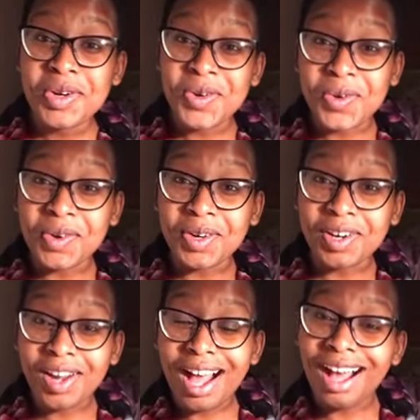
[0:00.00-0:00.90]

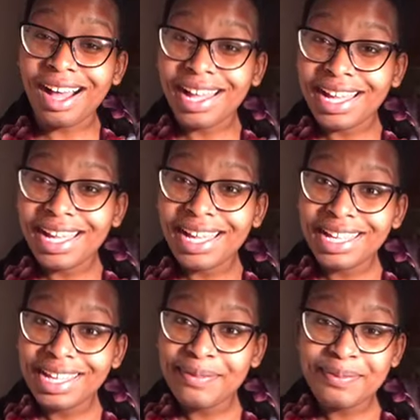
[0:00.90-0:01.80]
or I
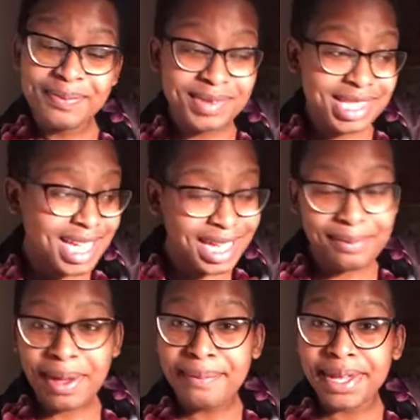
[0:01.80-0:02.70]
am
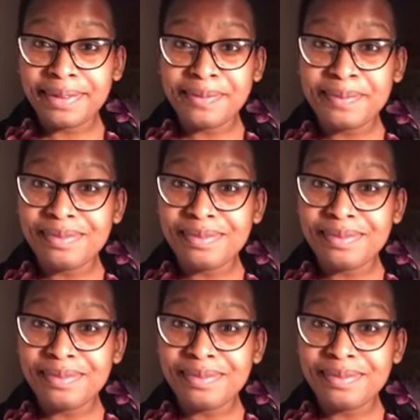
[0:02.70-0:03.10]
taking my butt